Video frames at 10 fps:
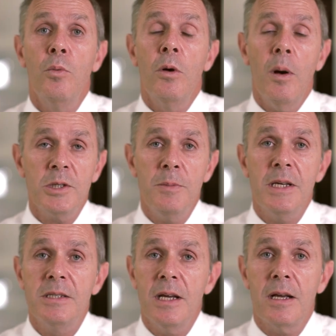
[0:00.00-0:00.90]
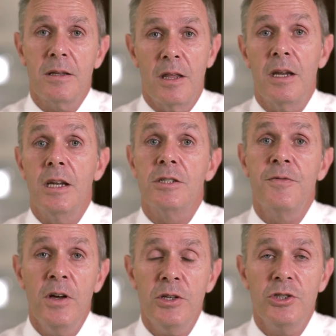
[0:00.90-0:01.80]
We're optimistic that in its
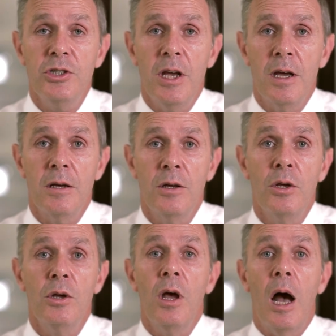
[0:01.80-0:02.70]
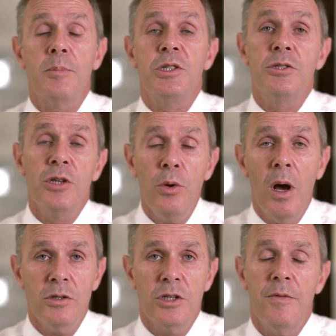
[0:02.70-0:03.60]
first year, up to
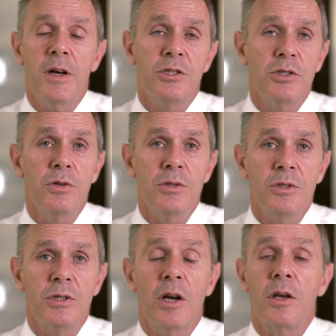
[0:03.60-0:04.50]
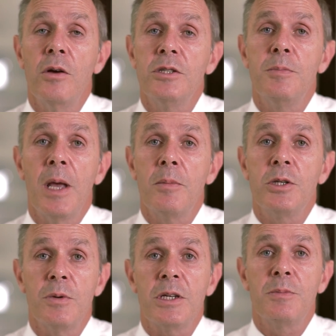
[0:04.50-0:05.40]
200 of our students are going to be able
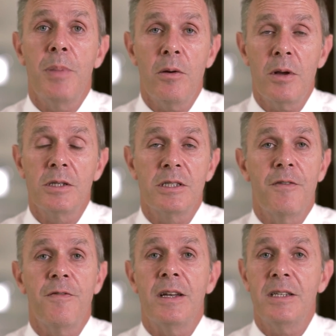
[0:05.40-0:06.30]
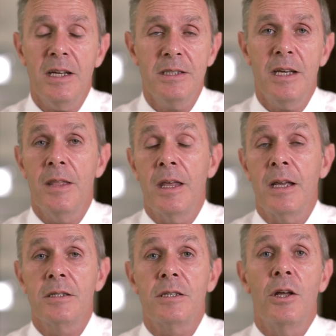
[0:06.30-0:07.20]
to experience the fantastic
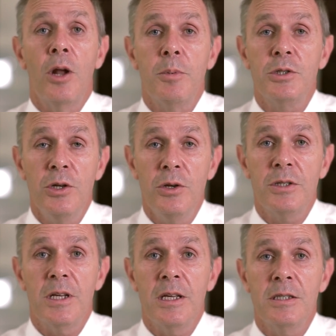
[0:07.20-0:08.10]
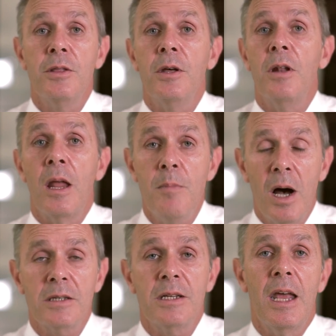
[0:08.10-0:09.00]
things and opportunities that Le
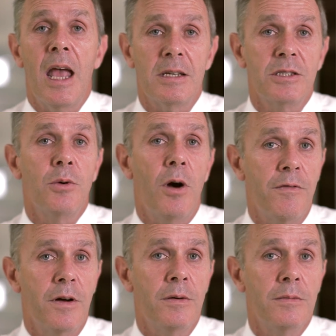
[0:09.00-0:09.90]
Martinet has to offer.